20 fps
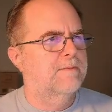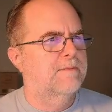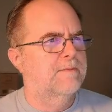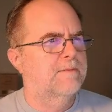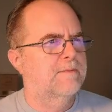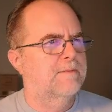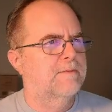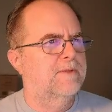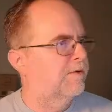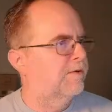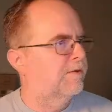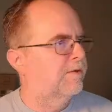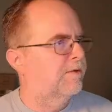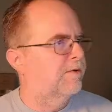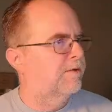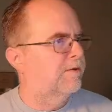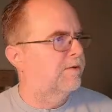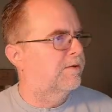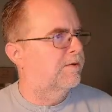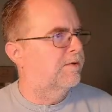and there's
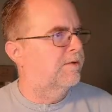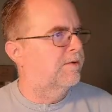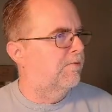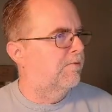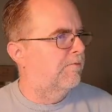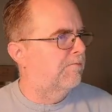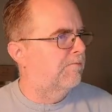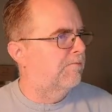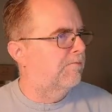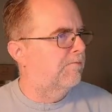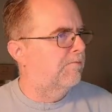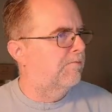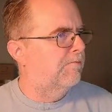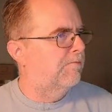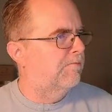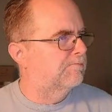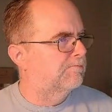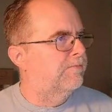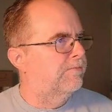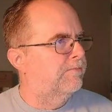just presets here
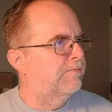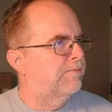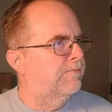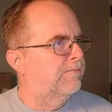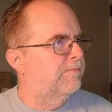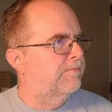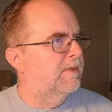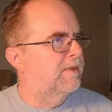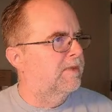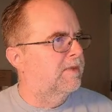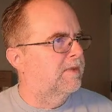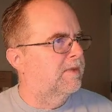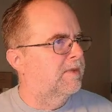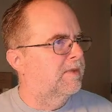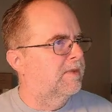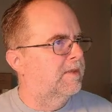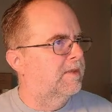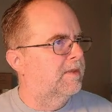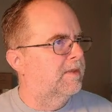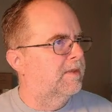that are
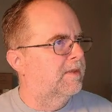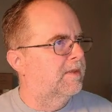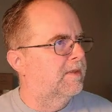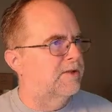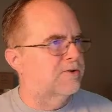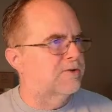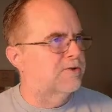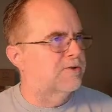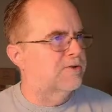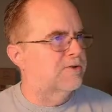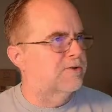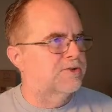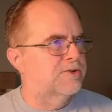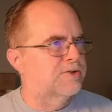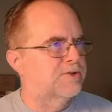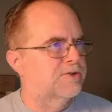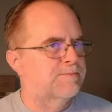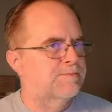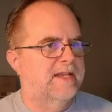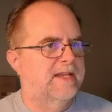ready to
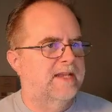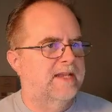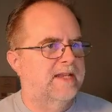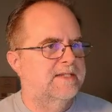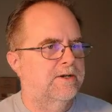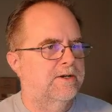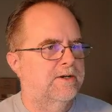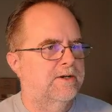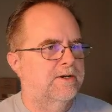pop into.